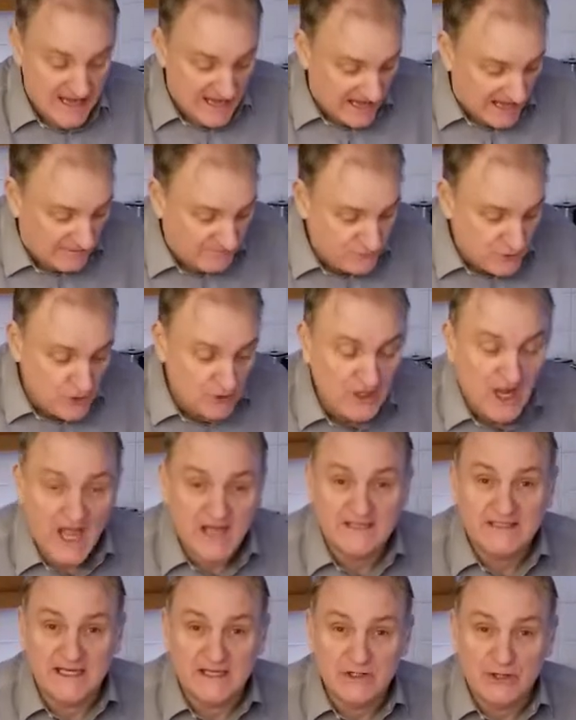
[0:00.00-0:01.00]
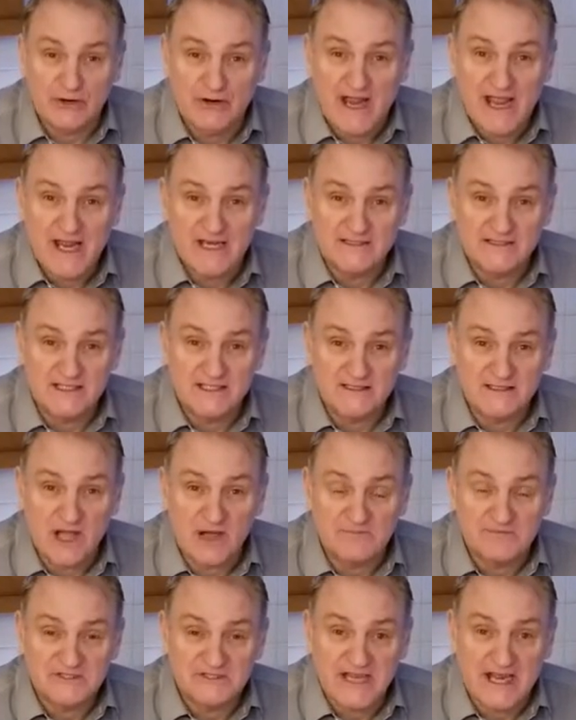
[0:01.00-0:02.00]
If you can't get your eggs to
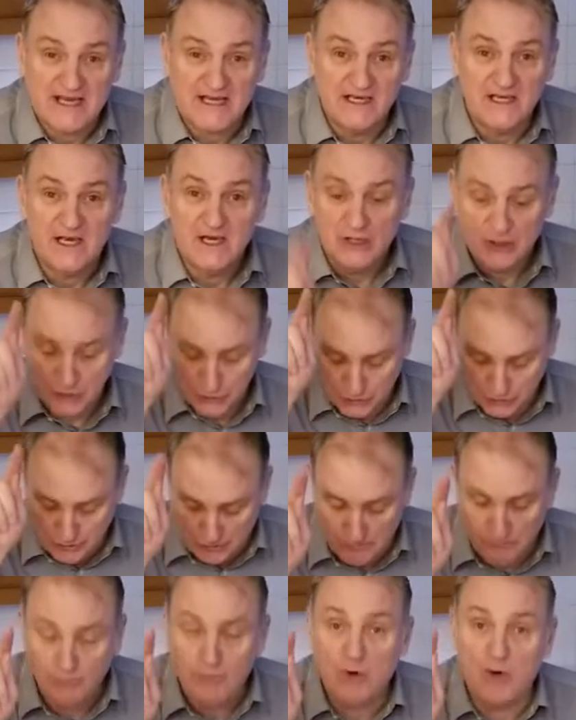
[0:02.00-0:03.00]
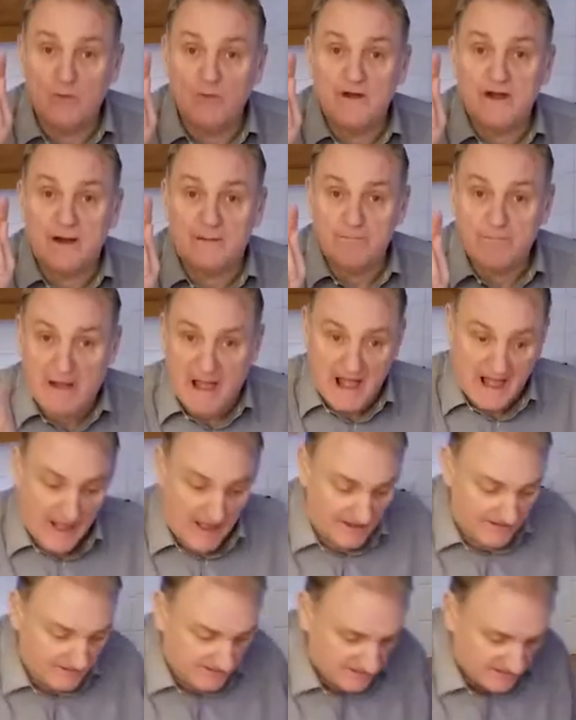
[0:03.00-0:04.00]
stop sticking, there's something wrong with your
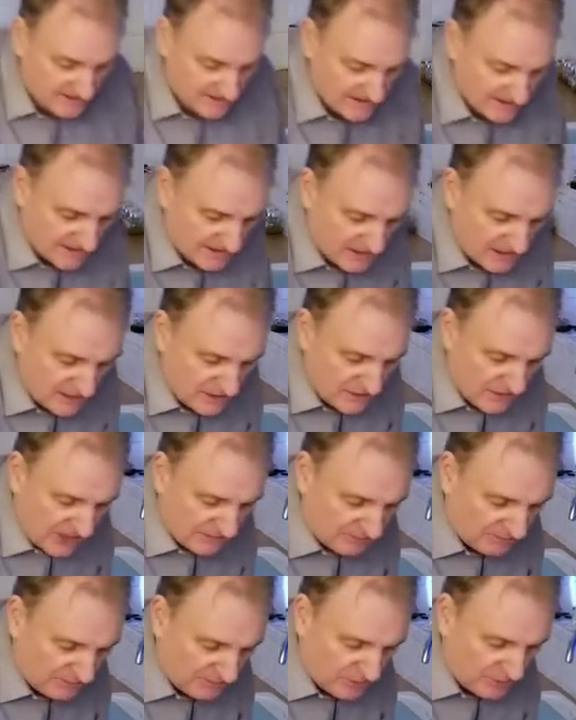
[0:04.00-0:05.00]
pan. Now what we're